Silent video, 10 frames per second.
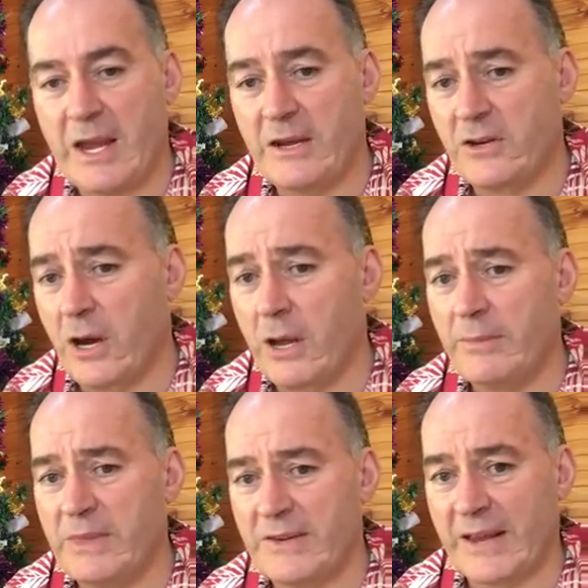and a
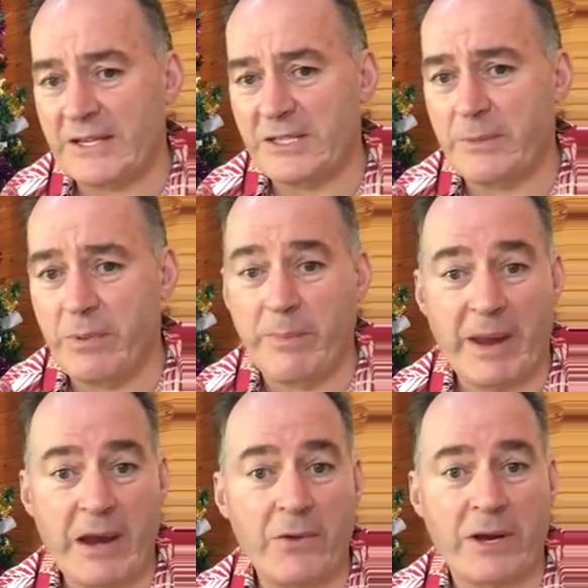time that's actually
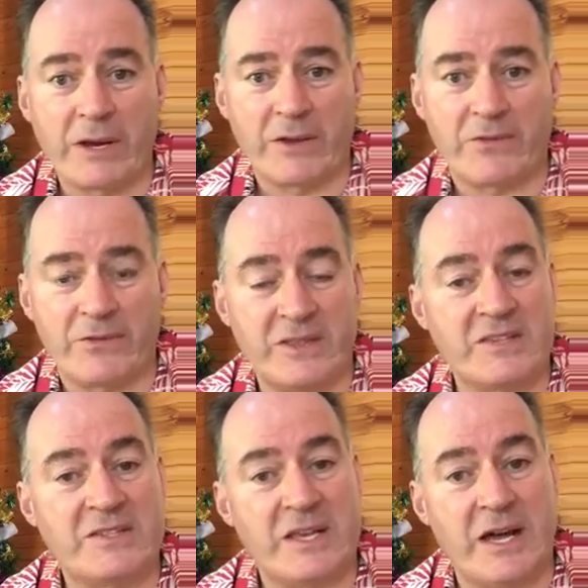preparing us for the
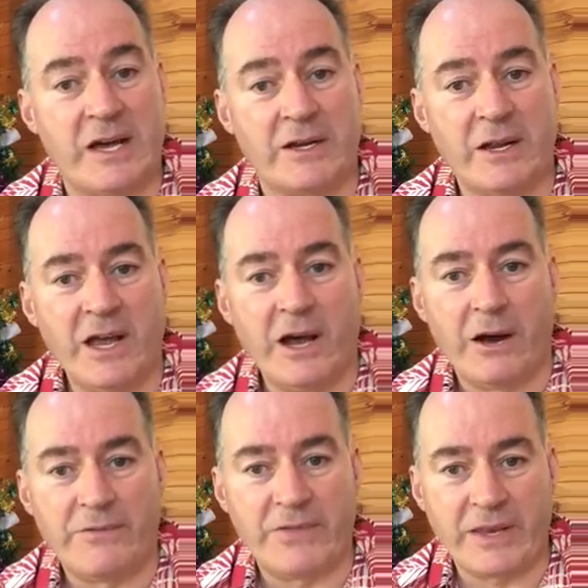start
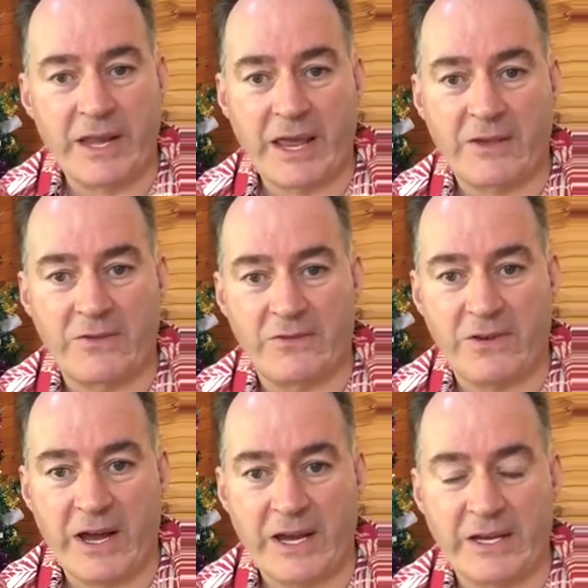of the next
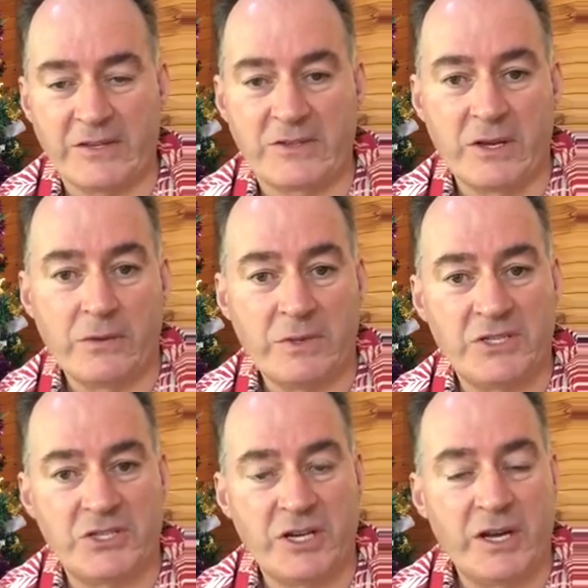phase,
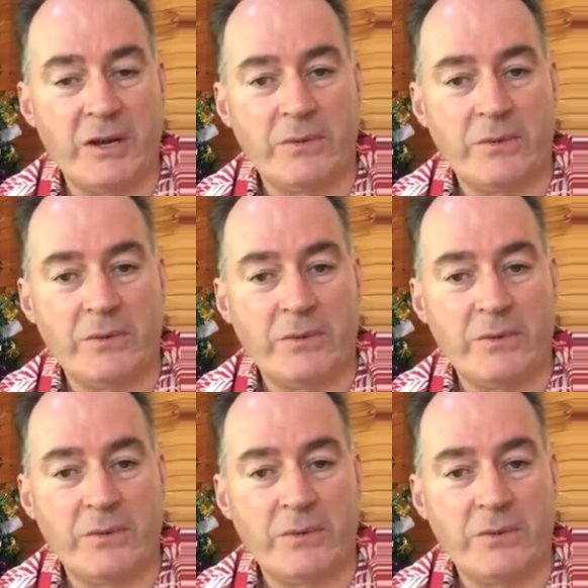which,